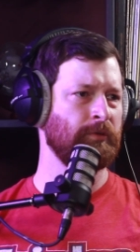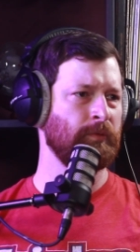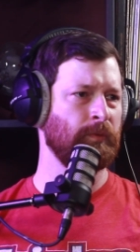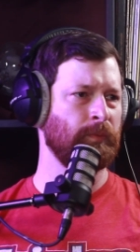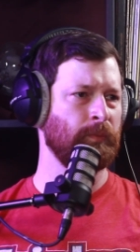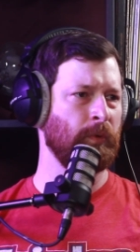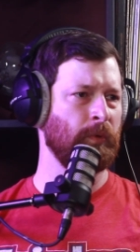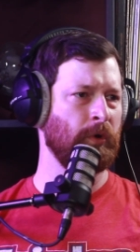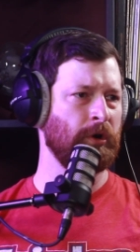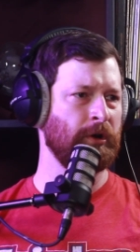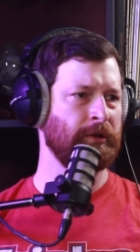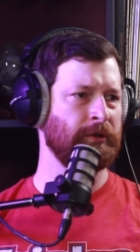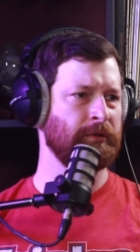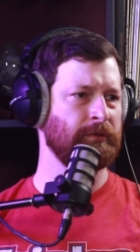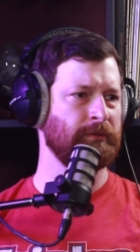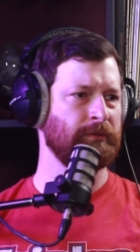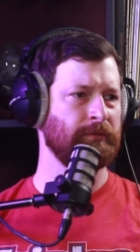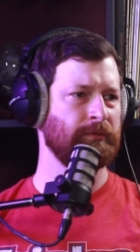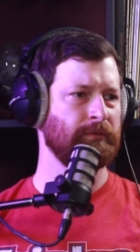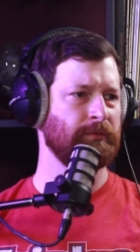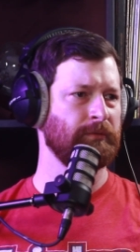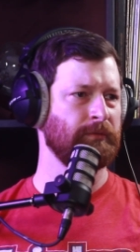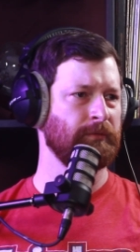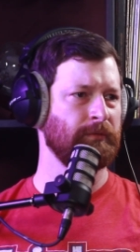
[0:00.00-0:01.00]
want
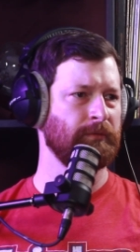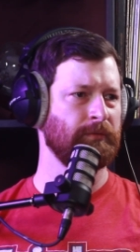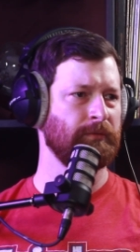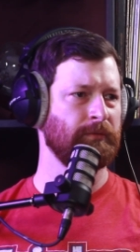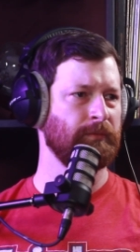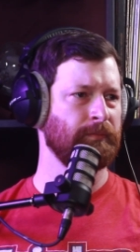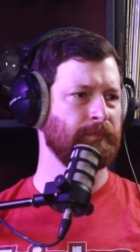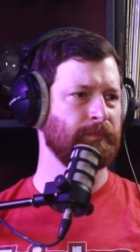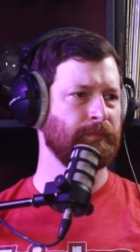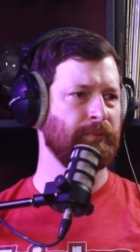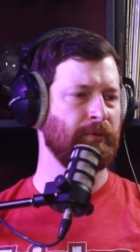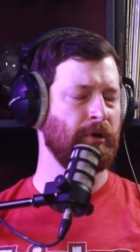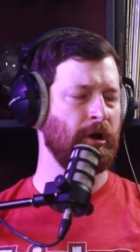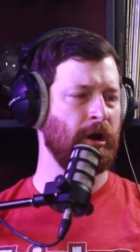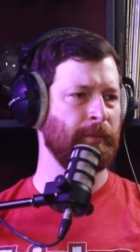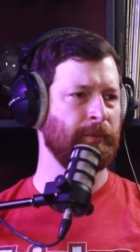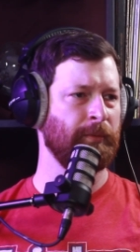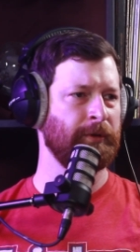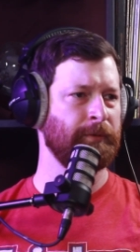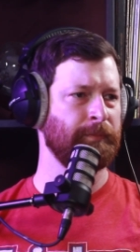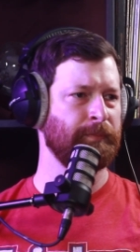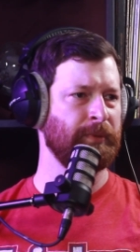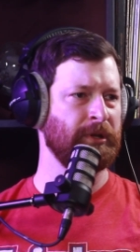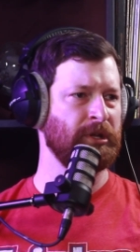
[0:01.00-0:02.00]

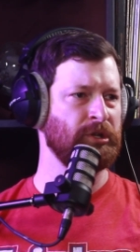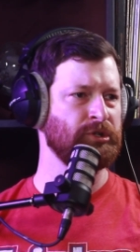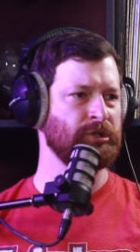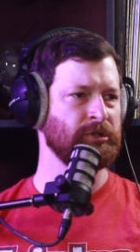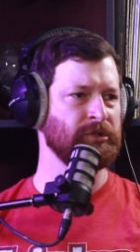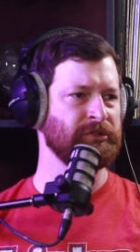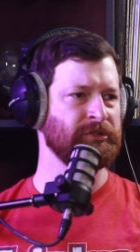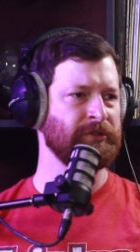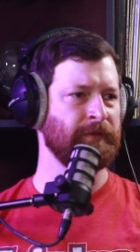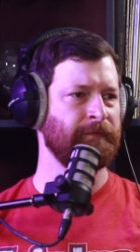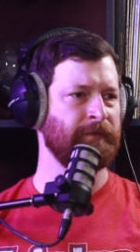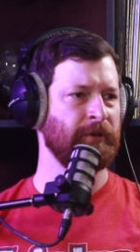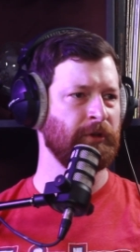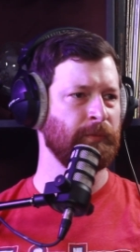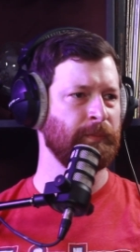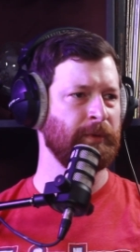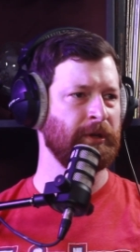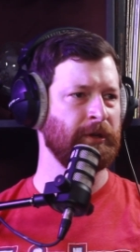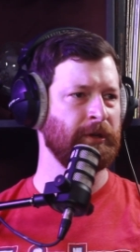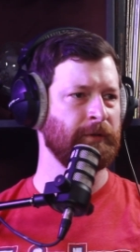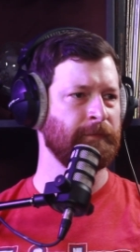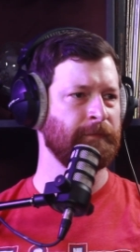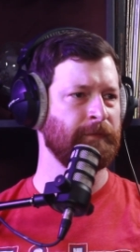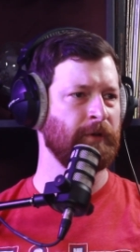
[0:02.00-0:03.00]
probably pictures and
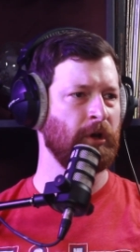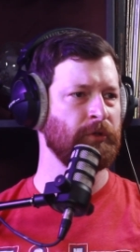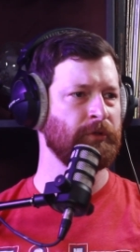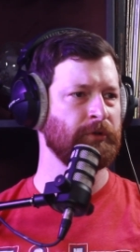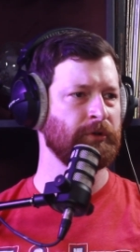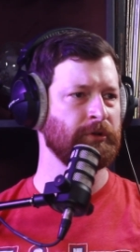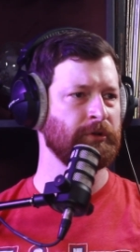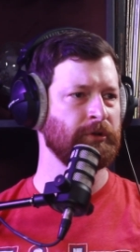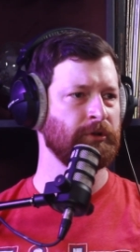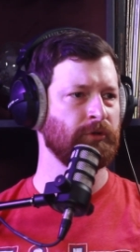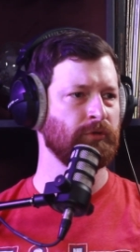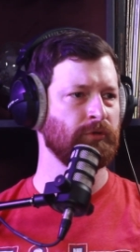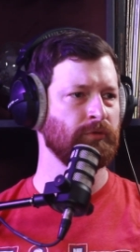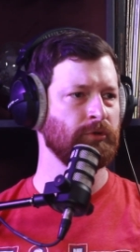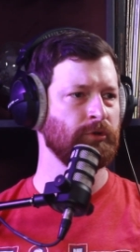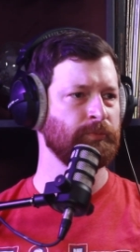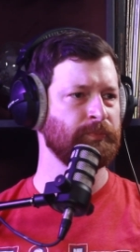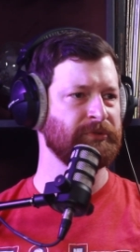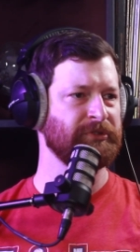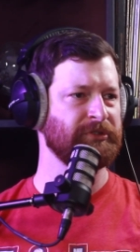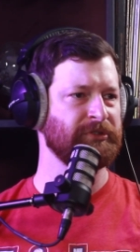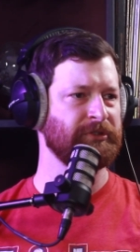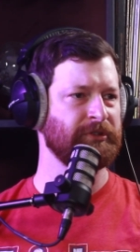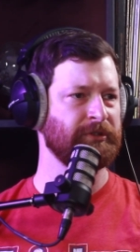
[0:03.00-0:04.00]
filming of other
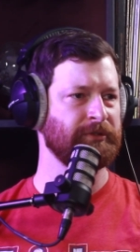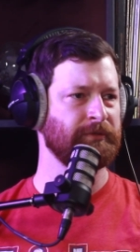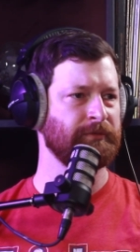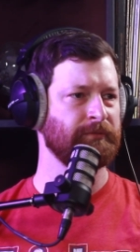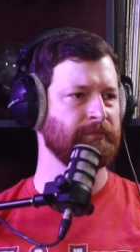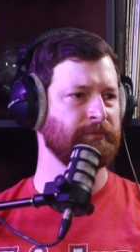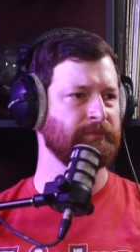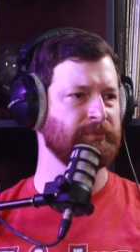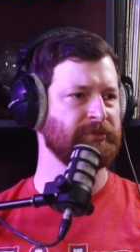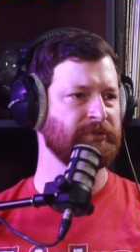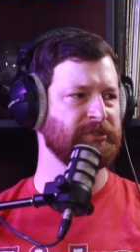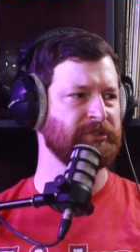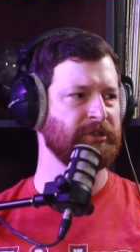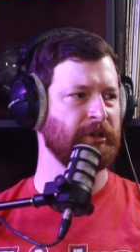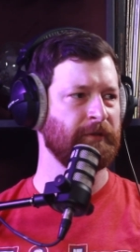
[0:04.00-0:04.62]
groups and stuff.